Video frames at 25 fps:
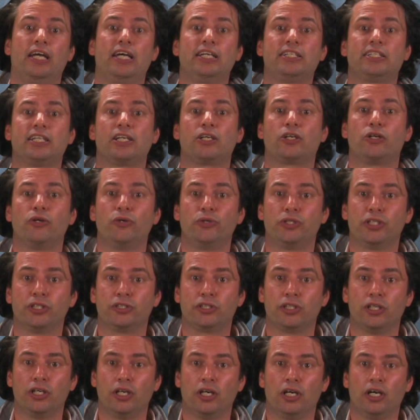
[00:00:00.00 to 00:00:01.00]
is
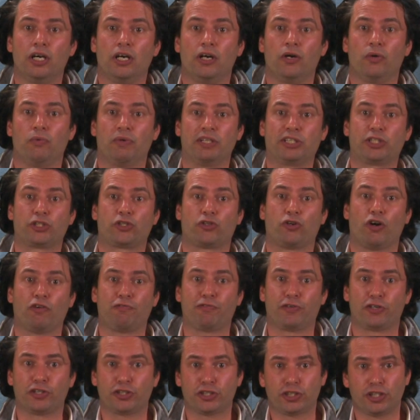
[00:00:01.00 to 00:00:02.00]
included, which
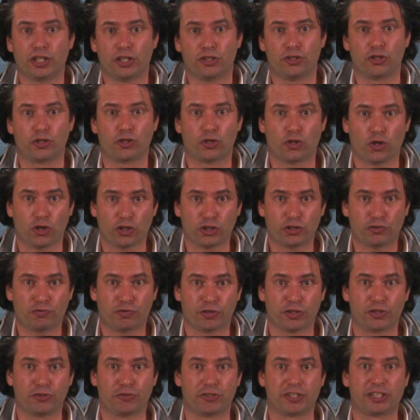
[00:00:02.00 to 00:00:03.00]
covers the cost
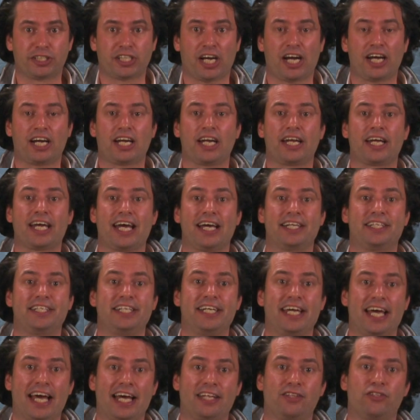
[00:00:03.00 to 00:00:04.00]
for the recycling at
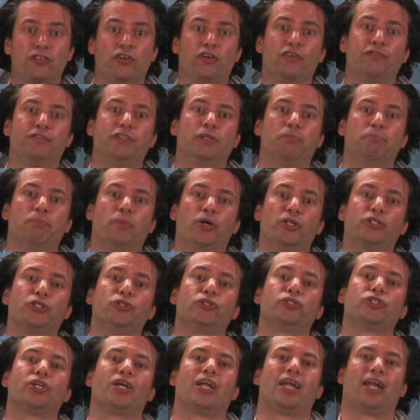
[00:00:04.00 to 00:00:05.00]
the end of the
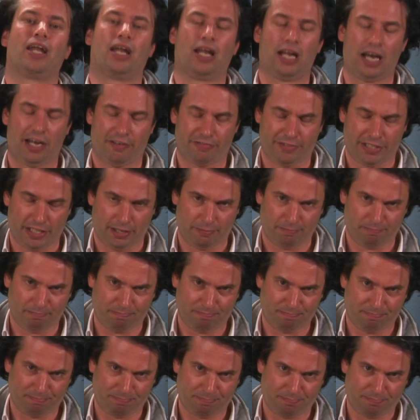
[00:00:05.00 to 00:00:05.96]
module's lifetime.